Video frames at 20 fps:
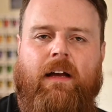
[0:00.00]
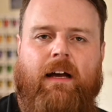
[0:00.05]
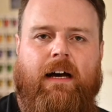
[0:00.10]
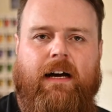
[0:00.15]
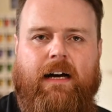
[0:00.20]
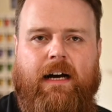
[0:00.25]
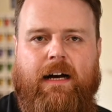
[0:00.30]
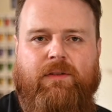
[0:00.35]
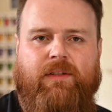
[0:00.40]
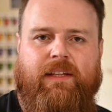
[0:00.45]

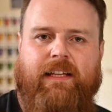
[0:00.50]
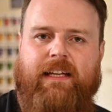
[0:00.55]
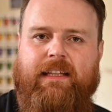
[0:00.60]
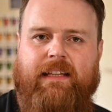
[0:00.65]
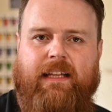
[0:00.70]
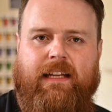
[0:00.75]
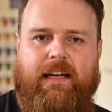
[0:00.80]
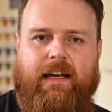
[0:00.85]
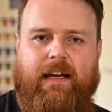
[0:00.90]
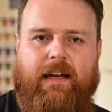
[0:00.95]
I was thinking
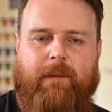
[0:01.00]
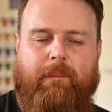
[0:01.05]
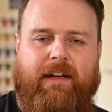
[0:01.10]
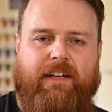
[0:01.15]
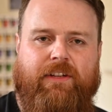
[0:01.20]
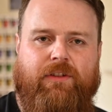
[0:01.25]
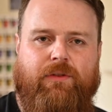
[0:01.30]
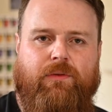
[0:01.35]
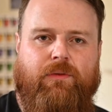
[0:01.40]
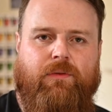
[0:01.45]
that I
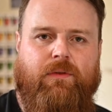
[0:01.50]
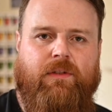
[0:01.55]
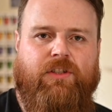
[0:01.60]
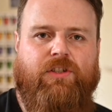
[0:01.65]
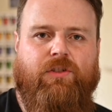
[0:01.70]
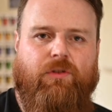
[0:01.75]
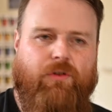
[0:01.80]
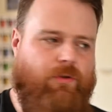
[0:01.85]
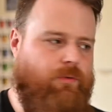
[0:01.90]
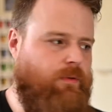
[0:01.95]
might
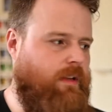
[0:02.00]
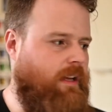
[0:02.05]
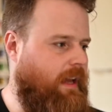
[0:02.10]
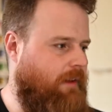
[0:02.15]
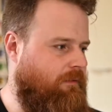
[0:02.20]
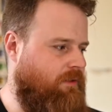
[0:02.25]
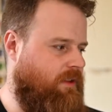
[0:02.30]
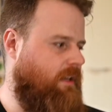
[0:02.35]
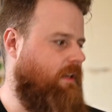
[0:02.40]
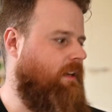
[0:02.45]
show you like
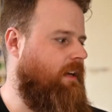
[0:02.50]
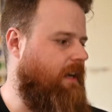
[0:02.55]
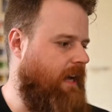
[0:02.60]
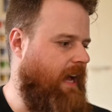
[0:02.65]
everything